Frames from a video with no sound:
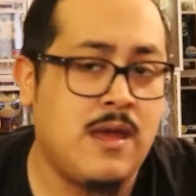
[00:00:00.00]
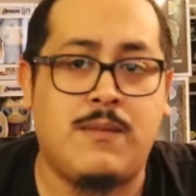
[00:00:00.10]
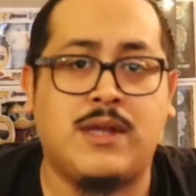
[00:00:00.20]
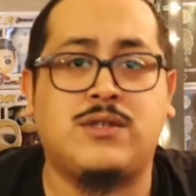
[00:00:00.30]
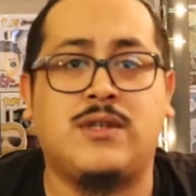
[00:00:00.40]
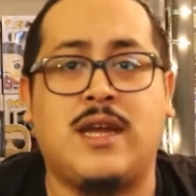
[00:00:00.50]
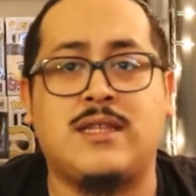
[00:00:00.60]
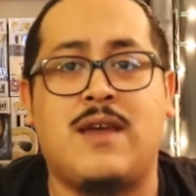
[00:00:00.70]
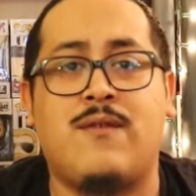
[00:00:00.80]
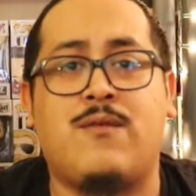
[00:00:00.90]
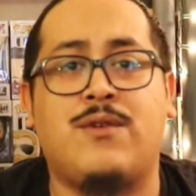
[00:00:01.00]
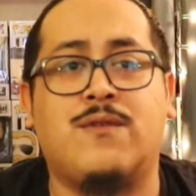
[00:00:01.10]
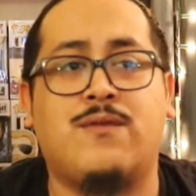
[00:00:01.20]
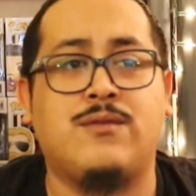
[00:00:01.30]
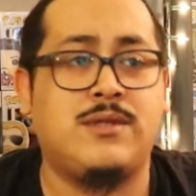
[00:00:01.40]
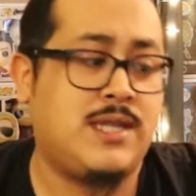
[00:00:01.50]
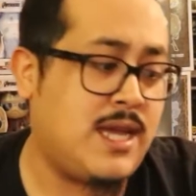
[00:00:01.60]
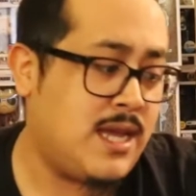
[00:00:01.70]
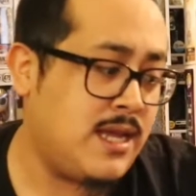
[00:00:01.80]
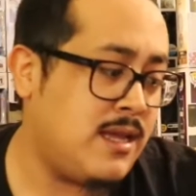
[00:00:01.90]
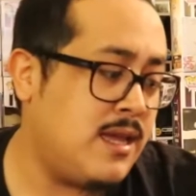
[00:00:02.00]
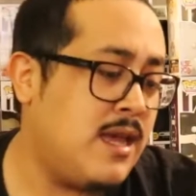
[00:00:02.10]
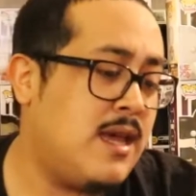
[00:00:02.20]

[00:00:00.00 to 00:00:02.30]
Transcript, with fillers: Make sure you guys have a wonderful day.